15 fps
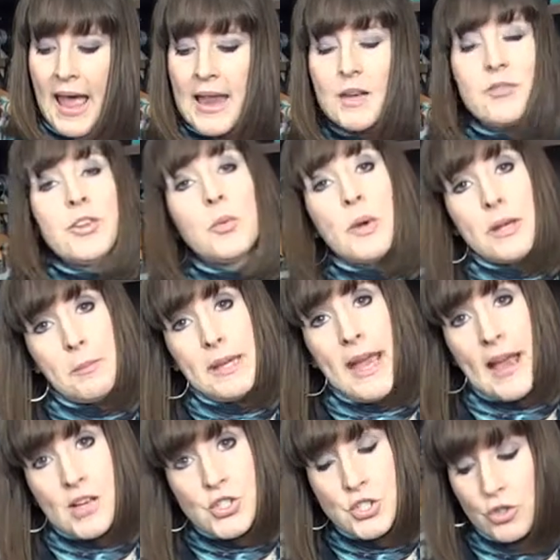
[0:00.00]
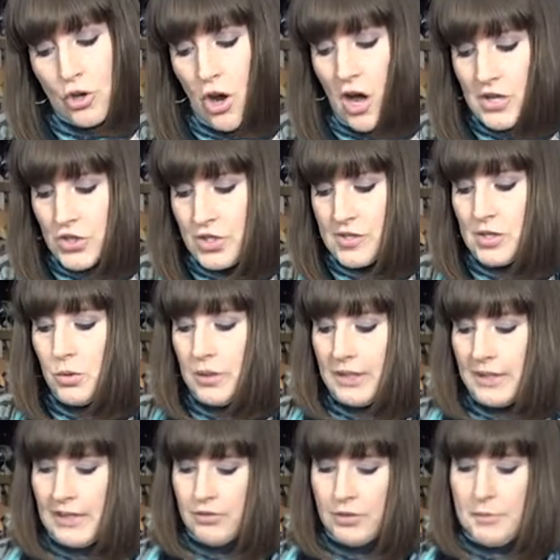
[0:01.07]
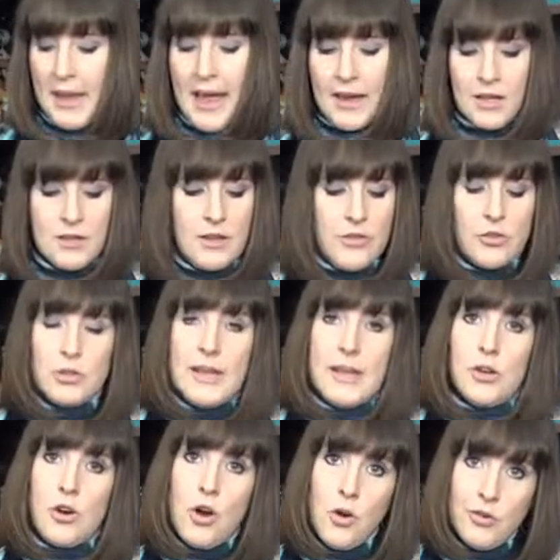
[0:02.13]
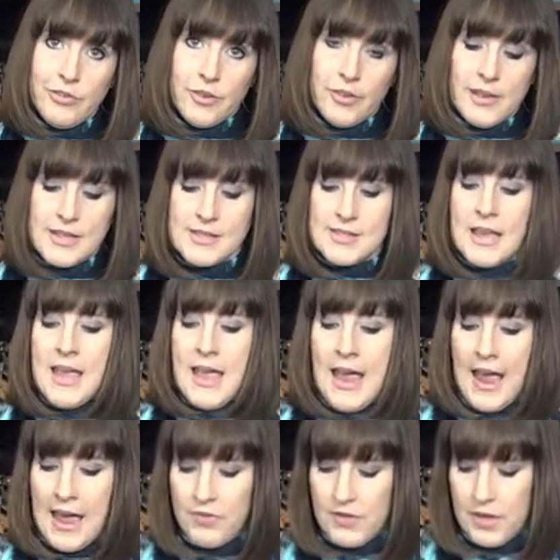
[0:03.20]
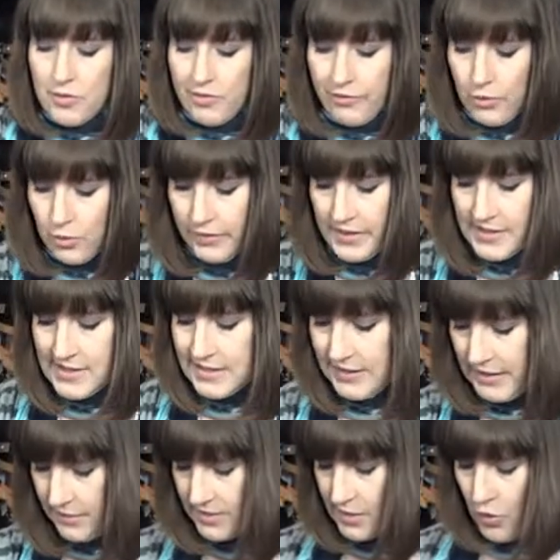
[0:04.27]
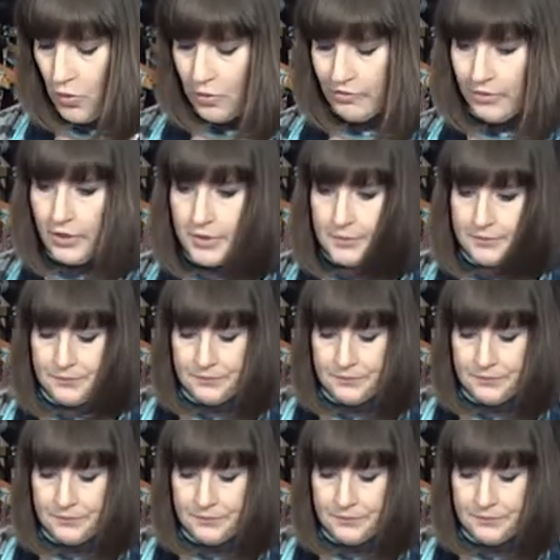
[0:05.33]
And if you want to be extra cautious, you can even pack another layer over this and then fold the sleeves over.